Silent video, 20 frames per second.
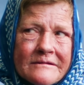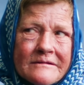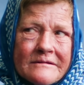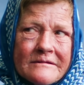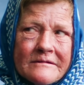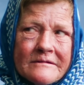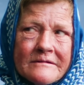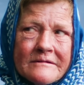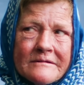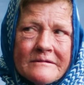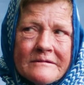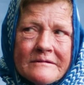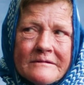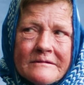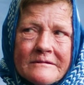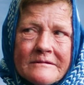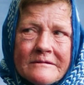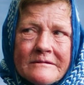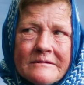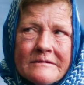
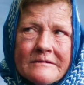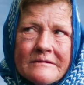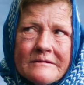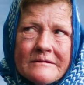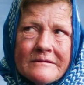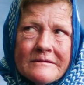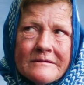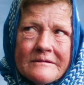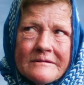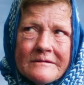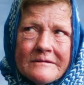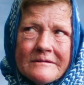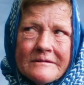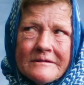(no one is talking)